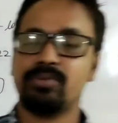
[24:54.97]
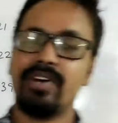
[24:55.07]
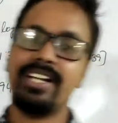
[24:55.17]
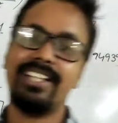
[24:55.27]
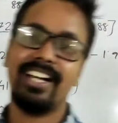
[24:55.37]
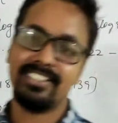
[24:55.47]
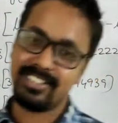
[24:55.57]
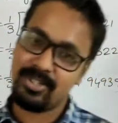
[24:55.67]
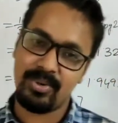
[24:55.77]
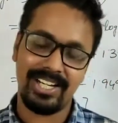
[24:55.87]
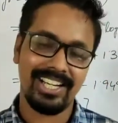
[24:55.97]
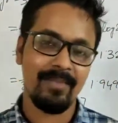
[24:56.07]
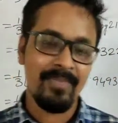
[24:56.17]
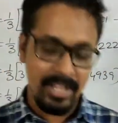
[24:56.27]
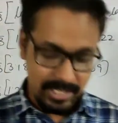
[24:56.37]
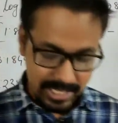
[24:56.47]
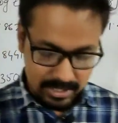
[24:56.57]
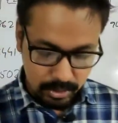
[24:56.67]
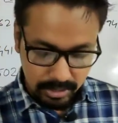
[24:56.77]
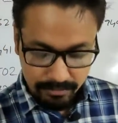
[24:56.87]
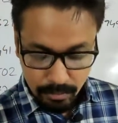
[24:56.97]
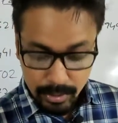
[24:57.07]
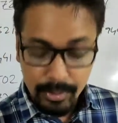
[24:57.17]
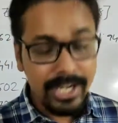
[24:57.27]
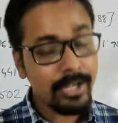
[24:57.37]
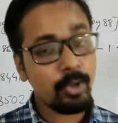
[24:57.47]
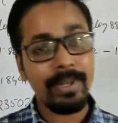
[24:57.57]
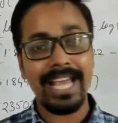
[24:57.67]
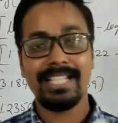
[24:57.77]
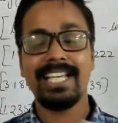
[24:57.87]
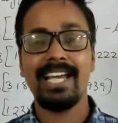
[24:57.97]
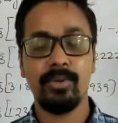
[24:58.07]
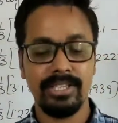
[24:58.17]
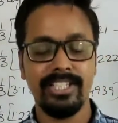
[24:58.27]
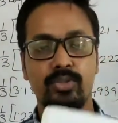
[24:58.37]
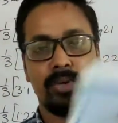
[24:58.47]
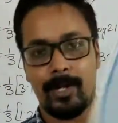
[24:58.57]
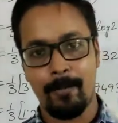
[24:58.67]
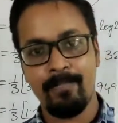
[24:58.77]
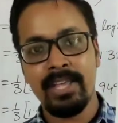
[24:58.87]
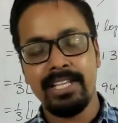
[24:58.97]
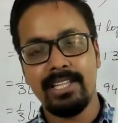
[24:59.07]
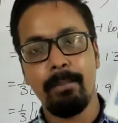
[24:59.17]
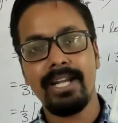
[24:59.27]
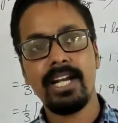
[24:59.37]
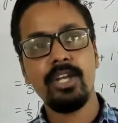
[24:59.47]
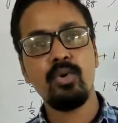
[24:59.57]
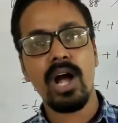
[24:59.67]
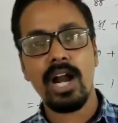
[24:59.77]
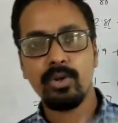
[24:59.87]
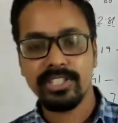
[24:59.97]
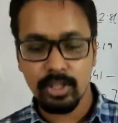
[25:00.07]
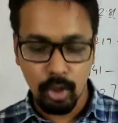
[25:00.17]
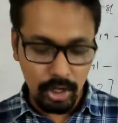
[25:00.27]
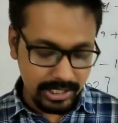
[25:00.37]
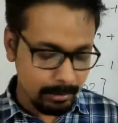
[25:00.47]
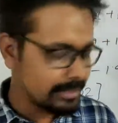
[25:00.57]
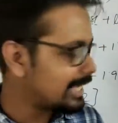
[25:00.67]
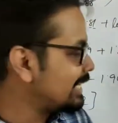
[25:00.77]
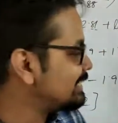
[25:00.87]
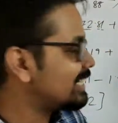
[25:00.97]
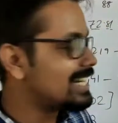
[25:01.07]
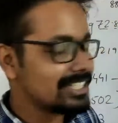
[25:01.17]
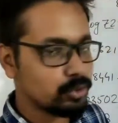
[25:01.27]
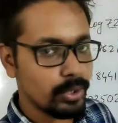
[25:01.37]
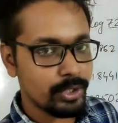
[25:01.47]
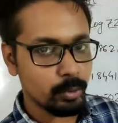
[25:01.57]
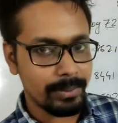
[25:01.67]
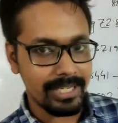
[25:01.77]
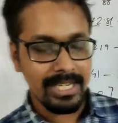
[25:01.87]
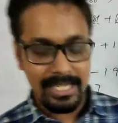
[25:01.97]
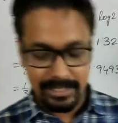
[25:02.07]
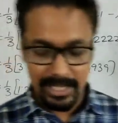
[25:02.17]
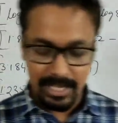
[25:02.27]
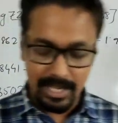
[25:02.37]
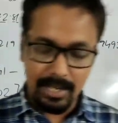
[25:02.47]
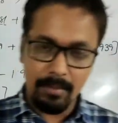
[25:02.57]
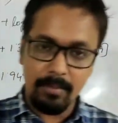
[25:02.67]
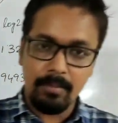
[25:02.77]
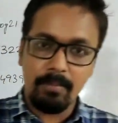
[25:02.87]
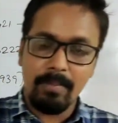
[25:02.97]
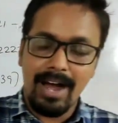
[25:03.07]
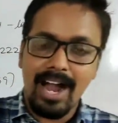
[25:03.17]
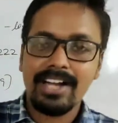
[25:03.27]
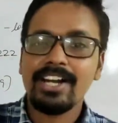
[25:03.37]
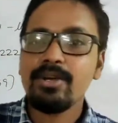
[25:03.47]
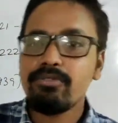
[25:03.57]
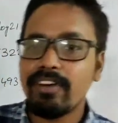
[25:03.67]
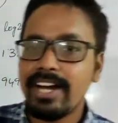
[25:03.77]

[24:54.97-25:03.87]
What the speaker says: to find the answer quickly. Yes, so if you need to be agile with this one. The better you are with the log table, the easier it is going to be. The harder you